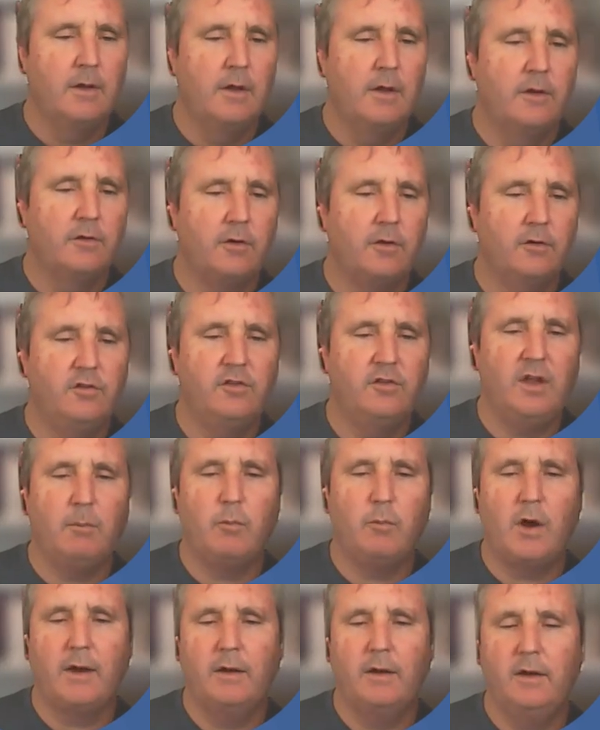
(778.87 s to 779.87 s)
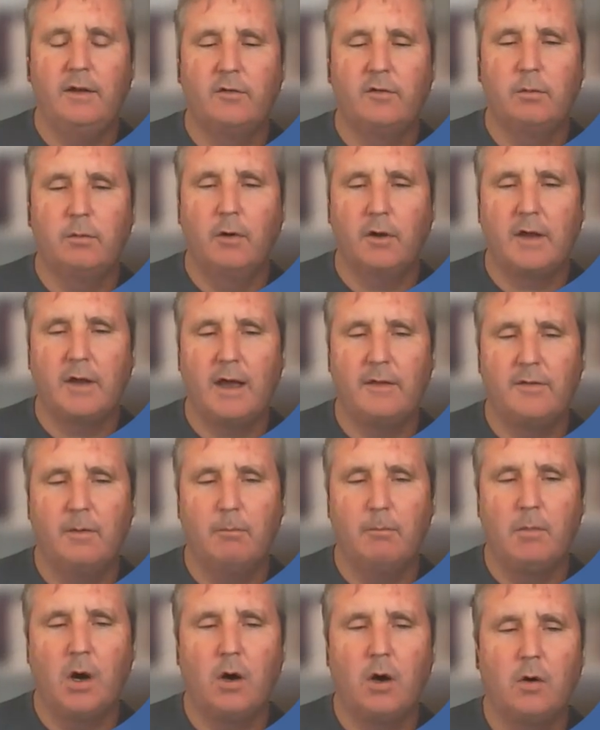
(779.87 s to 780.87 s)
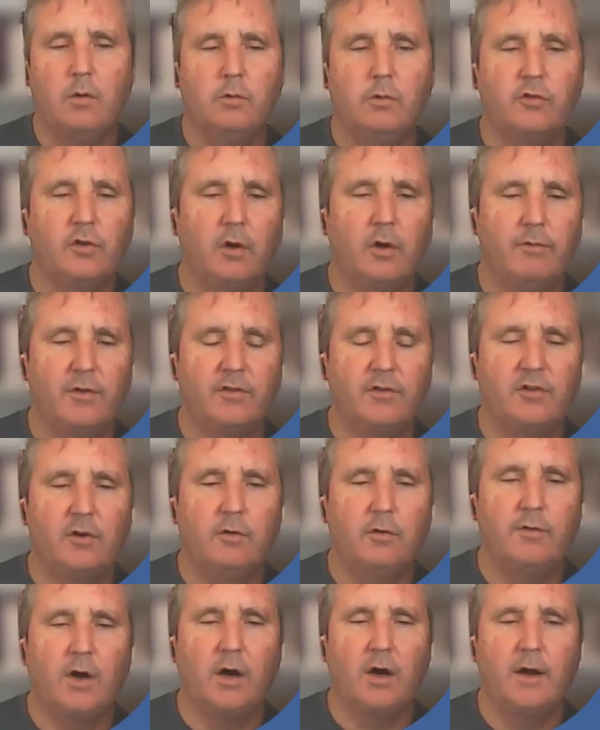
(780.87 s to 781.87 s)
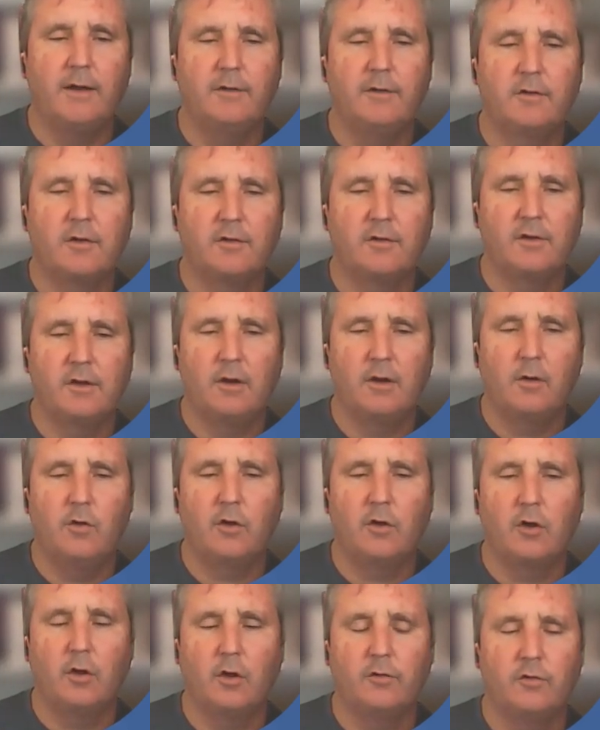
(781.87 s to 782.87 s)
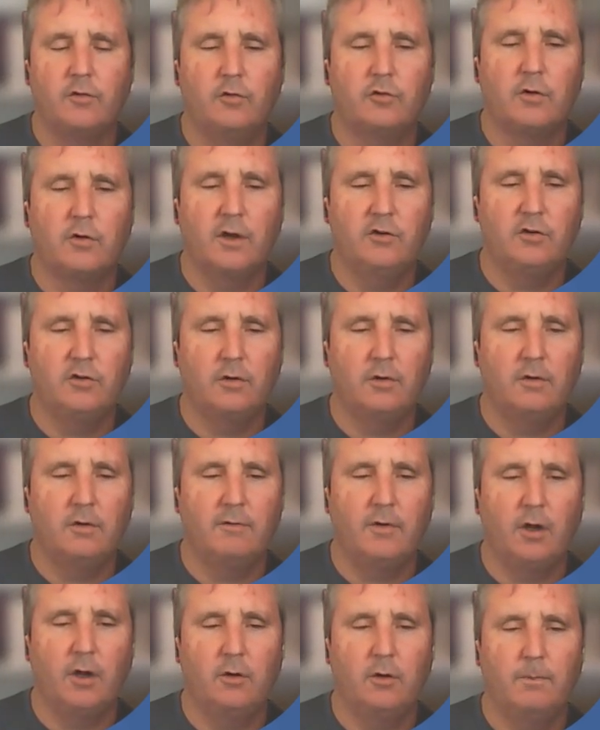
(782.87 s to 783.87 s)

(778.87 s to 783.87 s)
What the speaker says: So step 1, let's work out the moles of the silver ions, because I know the concentration of the volume.